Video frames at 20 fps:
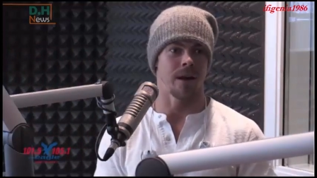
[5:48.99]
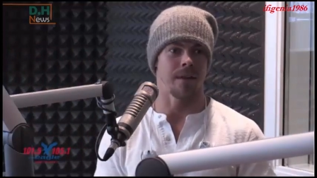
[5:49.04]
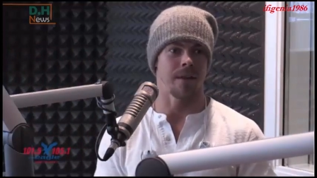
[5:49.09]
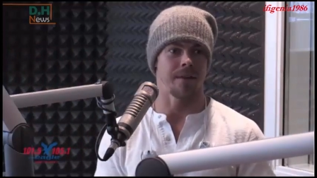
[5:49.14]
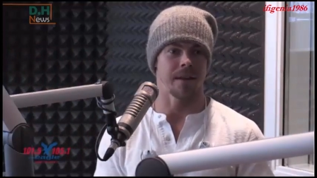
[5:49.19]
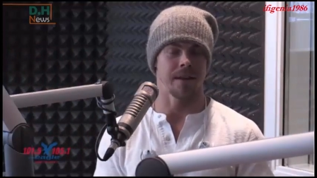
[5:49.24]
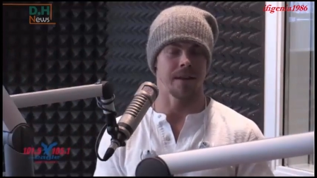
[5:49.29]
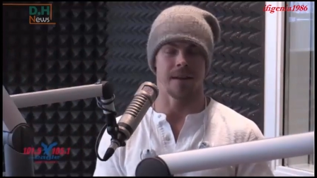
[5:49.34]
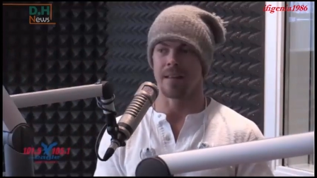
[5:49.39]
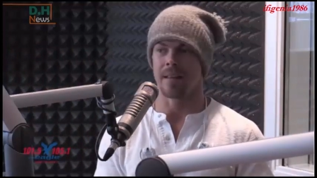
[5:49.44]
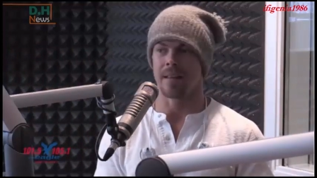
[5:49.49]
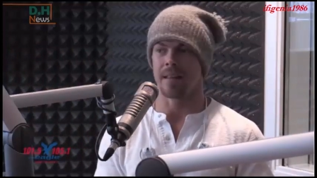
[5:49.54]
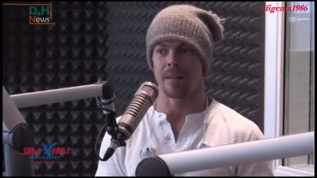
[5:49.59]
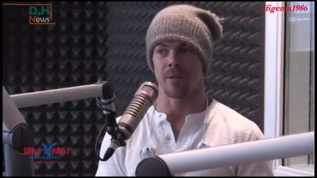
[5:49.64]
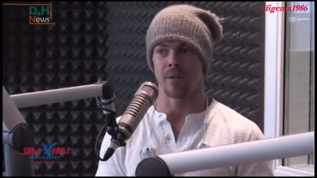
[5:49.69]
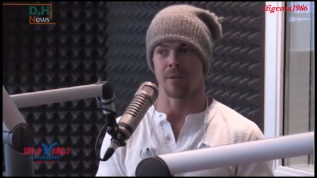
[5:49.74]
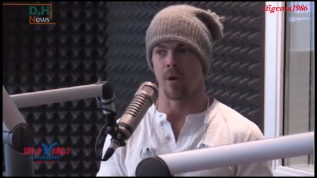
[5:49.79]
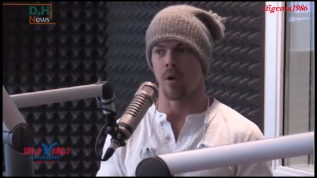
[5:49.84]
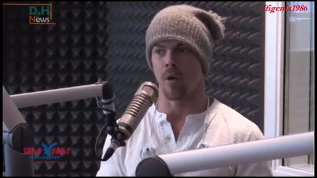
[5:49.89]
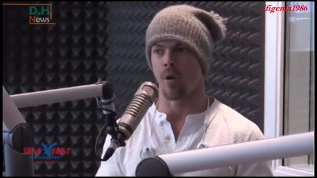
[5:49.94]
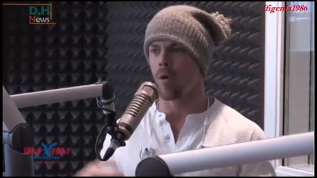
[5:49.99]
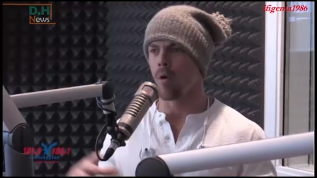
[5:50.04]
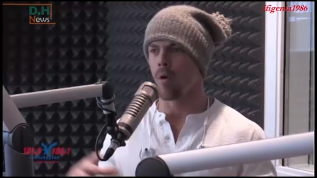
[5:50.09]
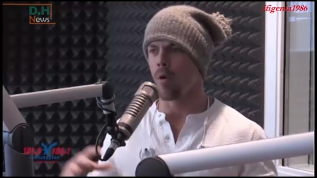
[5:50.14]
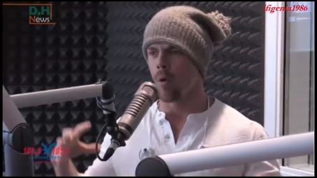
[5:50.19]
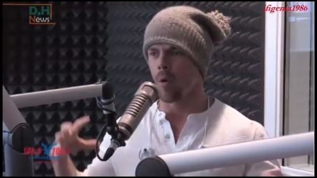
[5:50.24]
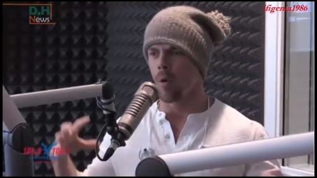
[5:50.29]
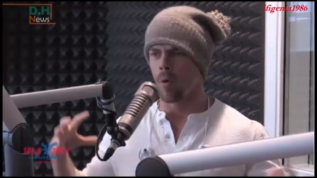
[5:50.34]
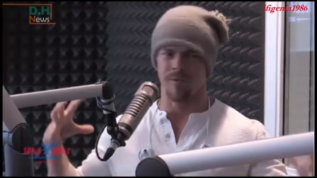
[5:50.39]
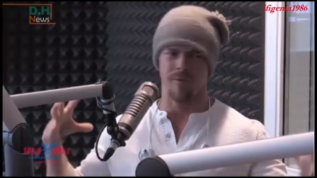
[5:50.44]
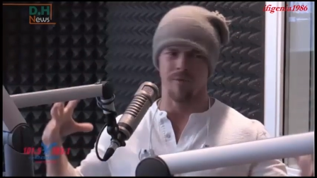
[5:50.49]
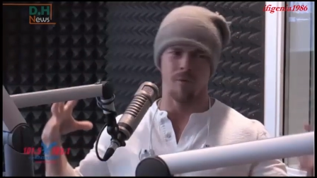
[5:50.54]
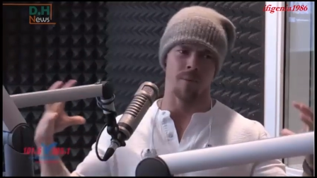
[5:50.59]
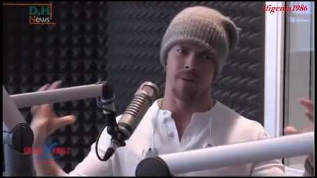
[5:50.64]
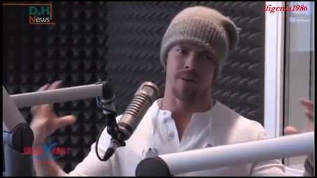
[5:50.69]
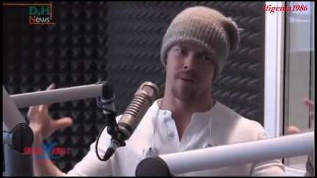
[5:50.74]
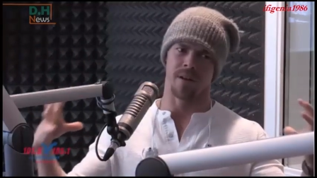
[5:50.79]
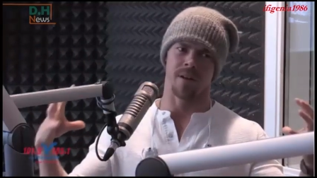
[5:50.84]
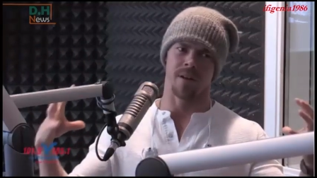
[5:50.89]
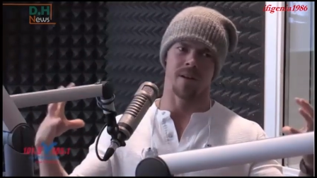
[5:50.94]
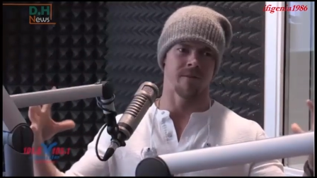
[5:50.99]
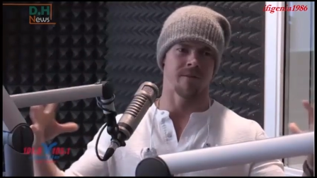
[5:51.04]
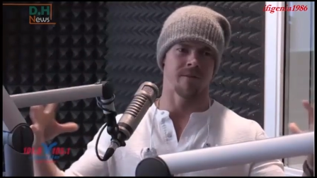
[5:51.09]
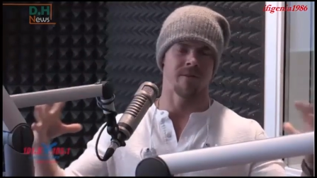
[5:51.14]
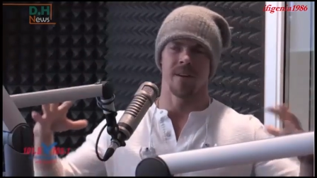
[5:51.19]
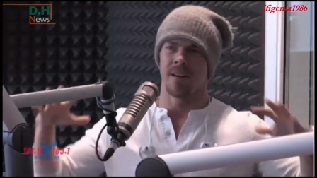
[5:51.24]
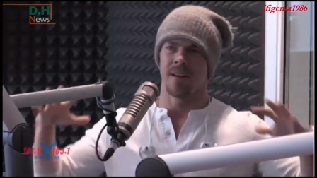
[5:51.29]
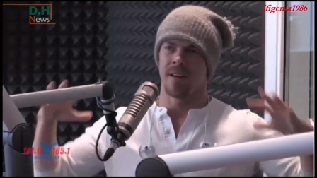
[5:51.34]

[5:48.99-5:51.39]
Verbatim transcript: I think there's a whole formula of,